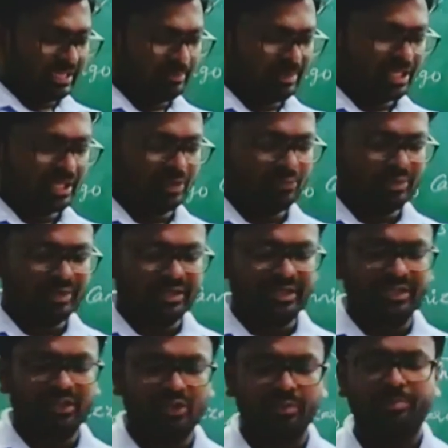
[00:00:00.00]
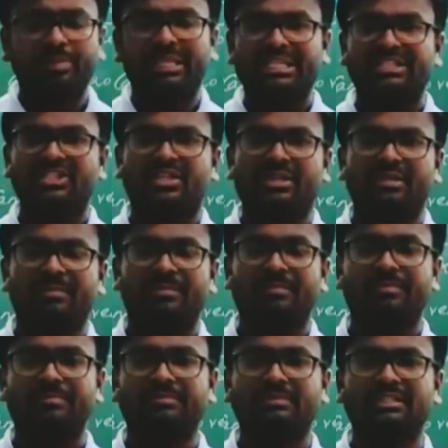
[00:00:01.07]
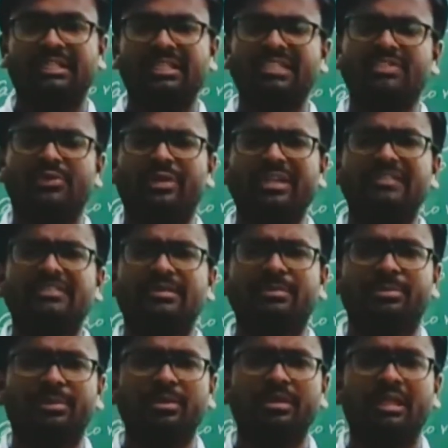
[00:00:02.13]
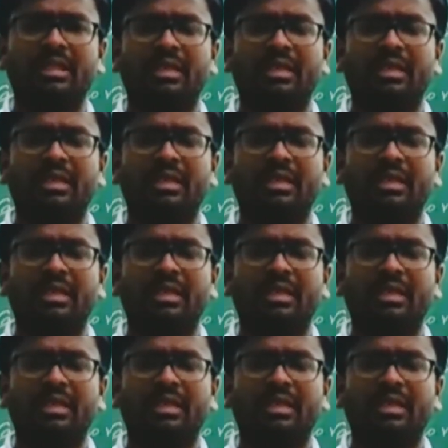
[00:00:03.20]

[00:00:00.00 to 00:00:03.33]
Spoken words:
be converted into benzene. It's very simple.